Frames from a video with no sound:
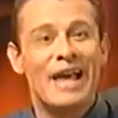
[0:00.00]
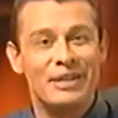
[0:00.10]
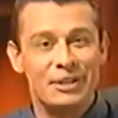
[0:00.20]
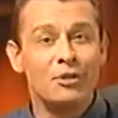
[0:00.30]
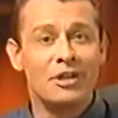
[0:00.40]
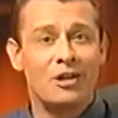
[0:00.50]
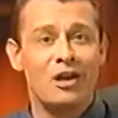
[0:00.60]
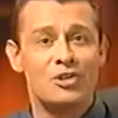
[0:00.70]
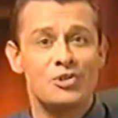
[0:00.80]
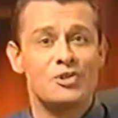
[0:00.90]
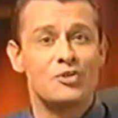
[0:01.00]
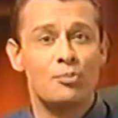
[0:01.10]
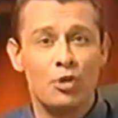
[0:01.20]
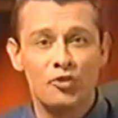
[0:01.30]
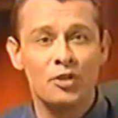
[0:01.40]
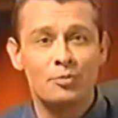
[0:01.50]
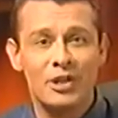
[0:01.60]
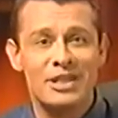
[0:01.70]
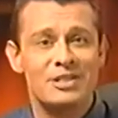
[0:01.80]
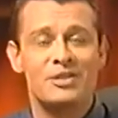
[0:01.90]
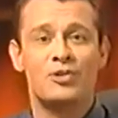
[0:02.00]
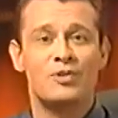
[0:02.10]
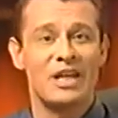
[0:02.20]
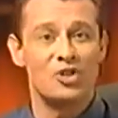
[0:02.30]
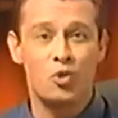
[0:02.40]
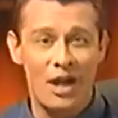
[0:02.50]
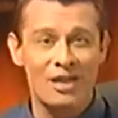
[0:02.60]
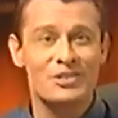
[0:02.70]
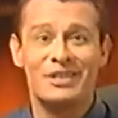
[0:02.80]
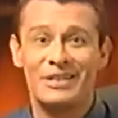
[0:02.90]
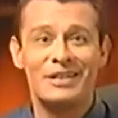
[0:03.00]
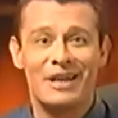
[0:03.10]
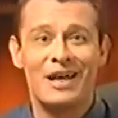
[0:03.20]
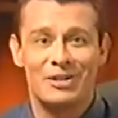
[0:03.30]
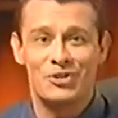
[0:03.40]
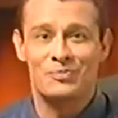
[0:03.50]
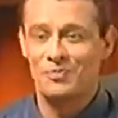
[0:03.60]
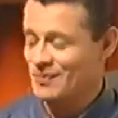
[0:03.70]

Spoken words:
and internet auctions are the perfect place to turn that trash into cash.